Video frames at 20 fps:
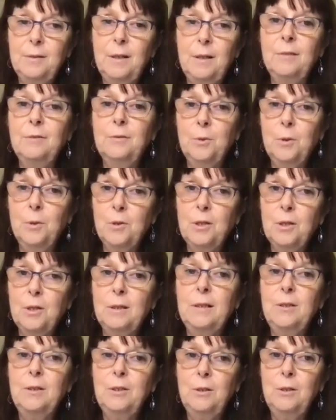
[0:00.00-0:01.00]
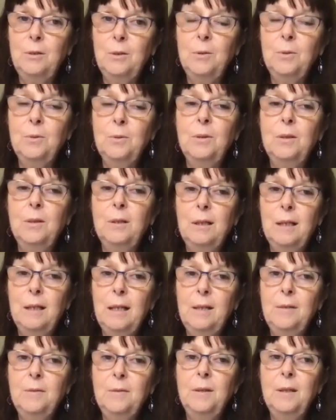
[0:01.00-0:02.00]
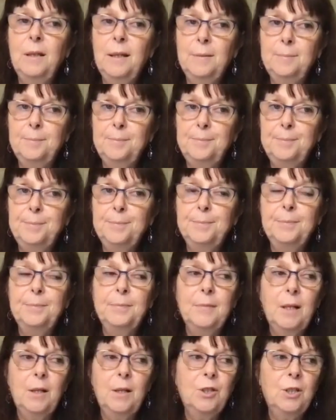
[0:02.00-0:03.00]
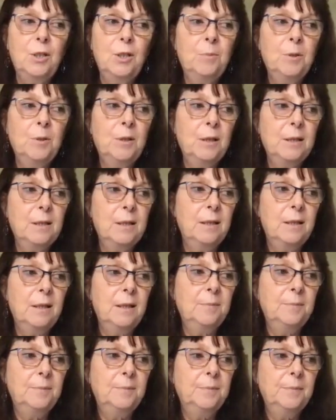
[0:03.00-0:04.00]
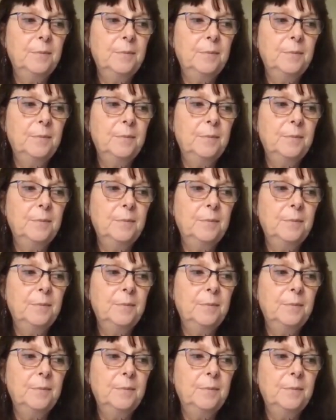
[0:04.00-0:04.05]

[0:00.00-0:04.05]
Unfortunately, she knew even then she predicted it.